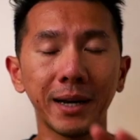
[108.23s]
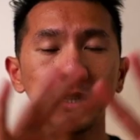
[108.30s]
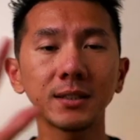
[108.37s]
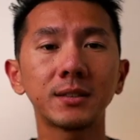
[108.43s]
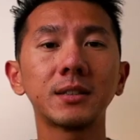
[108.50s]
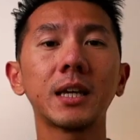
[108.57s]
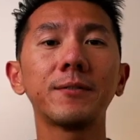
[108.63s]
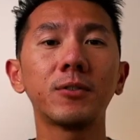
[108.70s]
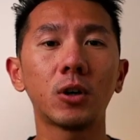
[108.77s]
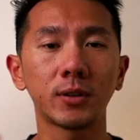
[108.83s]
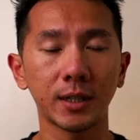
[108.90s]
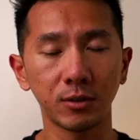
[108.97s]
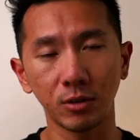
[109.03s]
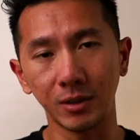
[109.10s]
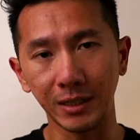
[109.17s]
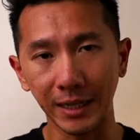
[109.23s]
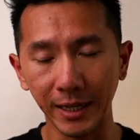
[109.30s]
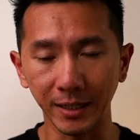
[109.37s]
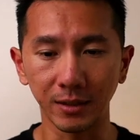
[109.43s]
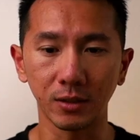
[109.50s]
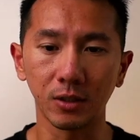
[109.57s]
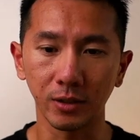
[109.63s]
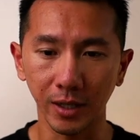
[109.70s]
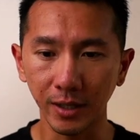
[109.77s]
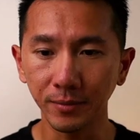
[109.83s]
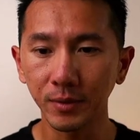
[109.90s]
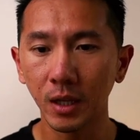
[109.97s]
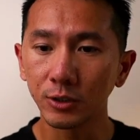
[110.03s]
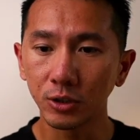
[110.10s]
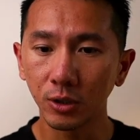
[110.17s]
let's save all that to the end, okay?
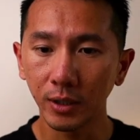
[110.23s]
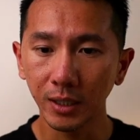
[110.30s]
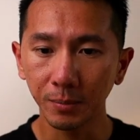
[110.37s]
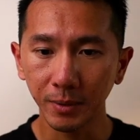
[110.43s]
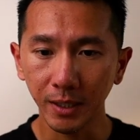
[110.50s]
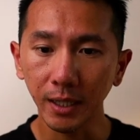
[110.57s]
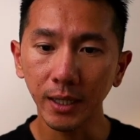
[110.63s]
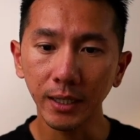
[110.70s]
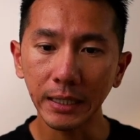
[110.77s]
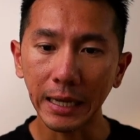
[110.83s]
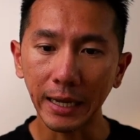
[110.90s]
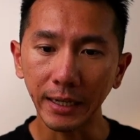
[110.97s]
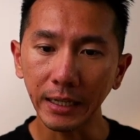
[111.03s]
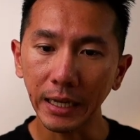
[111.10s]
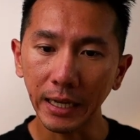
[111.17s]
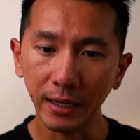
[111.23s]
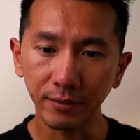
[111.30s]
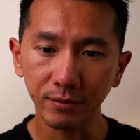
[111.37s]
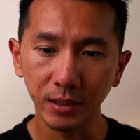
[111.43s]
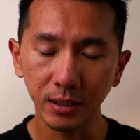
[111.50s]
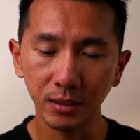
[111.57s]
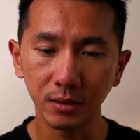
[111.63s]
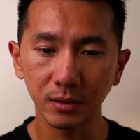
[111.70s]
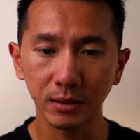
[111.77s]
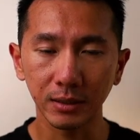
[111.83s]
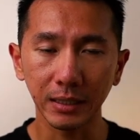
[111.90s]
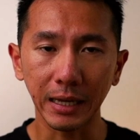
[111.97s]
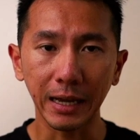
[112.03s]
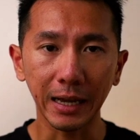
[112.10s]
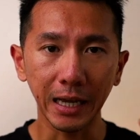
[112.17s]
So in the beginning, I have this
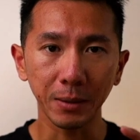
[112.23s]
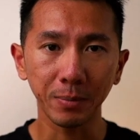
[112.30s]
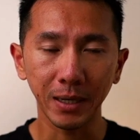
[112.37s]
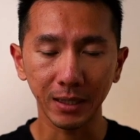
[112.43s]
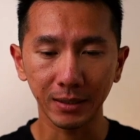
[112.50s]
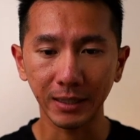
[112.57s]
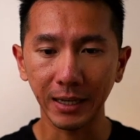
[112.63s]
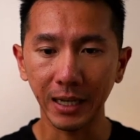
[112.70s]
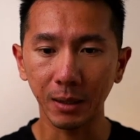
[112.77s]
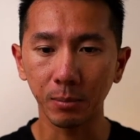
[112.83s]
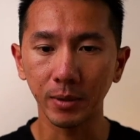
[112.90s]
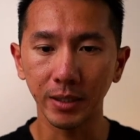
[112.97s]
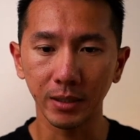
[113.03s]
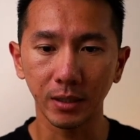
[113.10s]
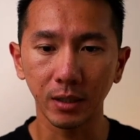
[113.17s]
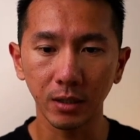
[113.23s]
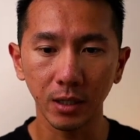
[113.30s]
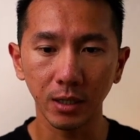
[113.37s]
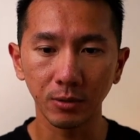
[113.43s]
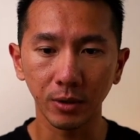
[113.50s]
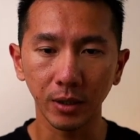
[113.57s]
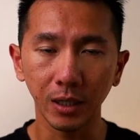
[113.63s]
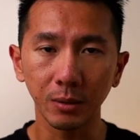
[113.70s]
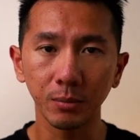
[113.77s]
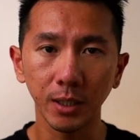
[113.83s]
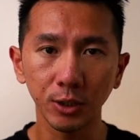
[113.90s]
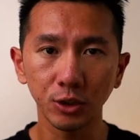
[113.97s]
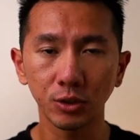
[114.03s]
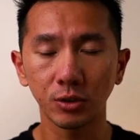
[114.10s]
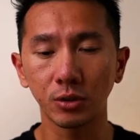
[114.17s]
iPad tablet hero
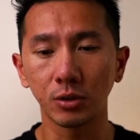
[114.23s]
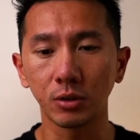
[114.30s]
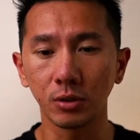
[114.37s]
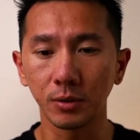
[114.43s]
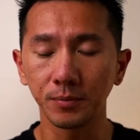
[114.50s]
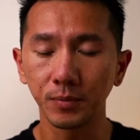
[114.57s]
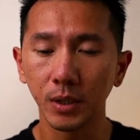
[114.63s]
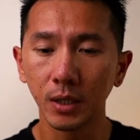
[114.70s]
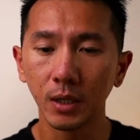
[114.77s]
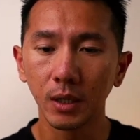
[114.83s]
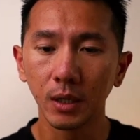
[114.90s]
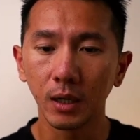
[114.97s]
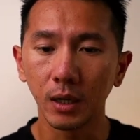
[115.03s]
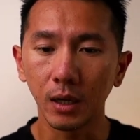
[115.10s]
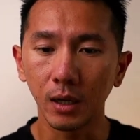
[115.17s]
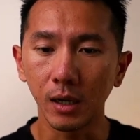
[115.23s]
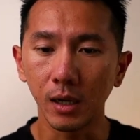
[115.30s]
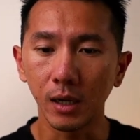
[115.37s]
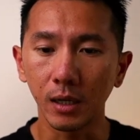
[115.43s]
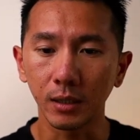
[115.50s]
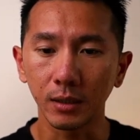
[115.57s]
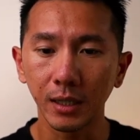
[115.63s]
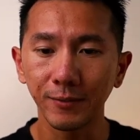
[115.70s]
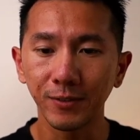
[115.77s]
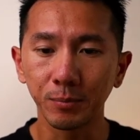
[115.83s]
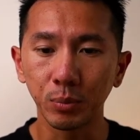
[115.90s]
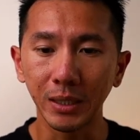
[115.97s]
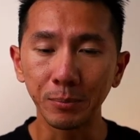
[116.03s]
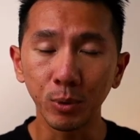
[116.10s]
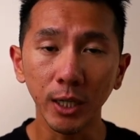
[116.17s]
image to uh, give an
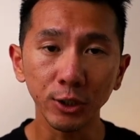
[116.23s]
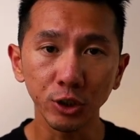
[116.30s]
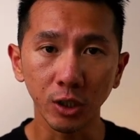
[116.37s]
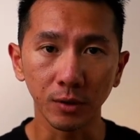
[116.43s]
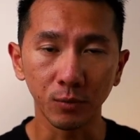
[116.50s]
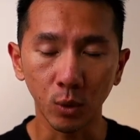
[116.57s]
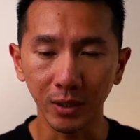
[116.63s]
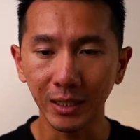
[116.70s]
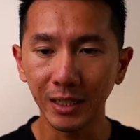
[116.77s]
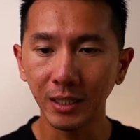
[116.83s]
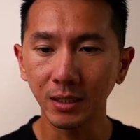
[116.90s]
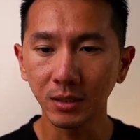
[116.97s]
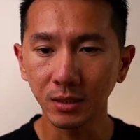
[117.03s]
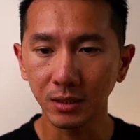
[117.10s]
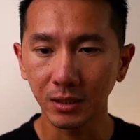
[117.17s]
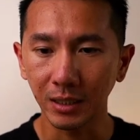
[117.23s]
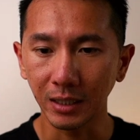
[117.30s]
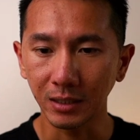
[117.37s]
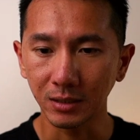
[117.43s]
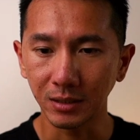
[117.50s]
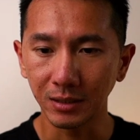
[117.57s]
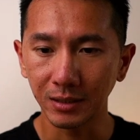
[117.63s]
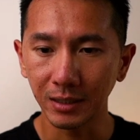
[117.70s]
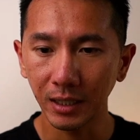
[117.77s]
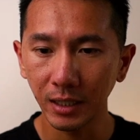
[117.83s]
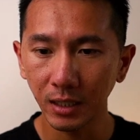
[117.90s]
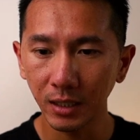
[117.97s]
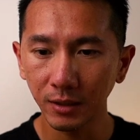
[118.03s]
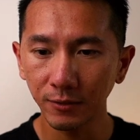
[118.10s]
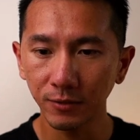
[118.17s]
impression of what it is. It's
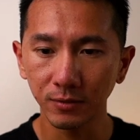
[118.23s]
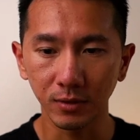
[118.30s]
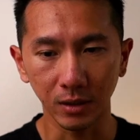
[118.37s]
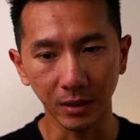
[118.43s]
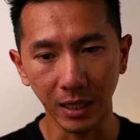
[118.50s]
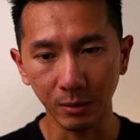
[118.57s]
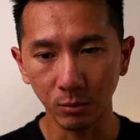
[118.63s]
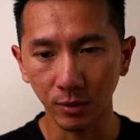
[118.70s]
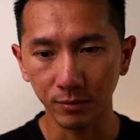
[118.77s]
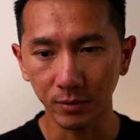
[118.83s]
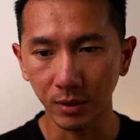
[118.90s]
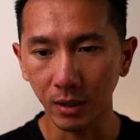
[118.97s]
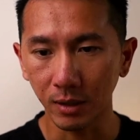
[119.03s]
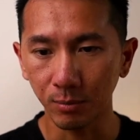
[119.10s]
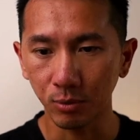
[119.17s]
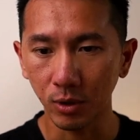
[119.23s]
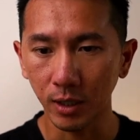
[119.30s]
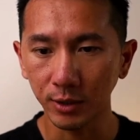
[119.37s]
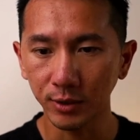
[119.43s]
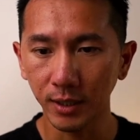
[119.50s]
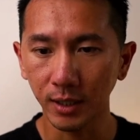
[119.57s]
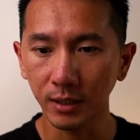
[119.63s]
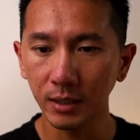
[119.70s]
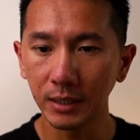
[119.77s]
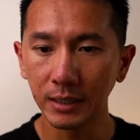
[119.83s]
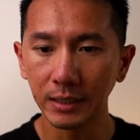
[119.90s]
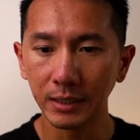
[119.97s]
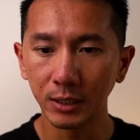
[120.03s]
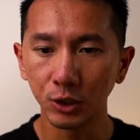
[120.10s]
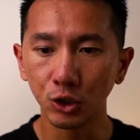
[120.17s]
native, the name of the project,
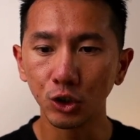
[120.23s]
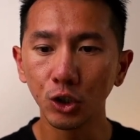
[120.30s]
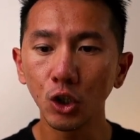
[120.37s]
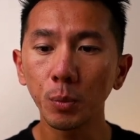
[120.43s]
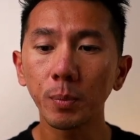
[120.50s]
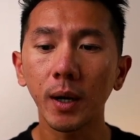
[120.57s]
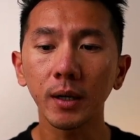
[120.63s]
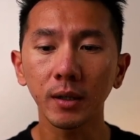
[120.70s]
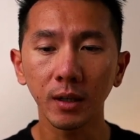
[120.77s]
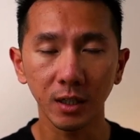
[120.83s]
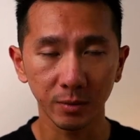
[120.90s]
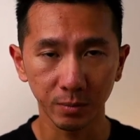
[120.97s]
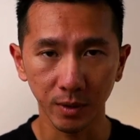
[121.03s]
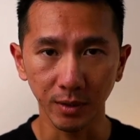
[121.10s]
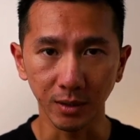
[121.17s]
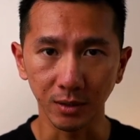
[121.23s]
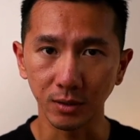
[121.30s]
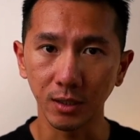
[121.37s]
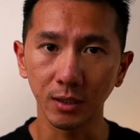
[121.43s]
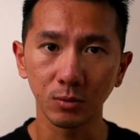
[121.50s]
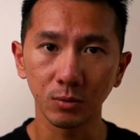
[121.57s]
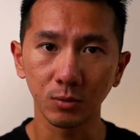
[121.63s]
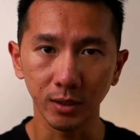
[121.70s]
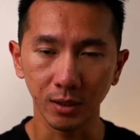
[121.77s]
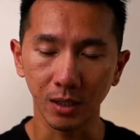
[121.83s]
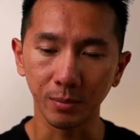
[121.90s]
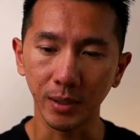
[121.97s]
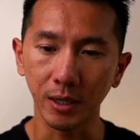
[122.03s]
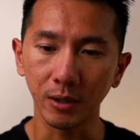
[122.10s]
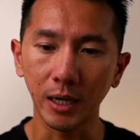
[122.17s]
new parking experience. That's what it's
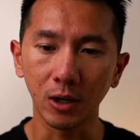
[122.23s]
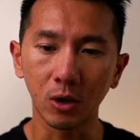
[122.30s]
about. I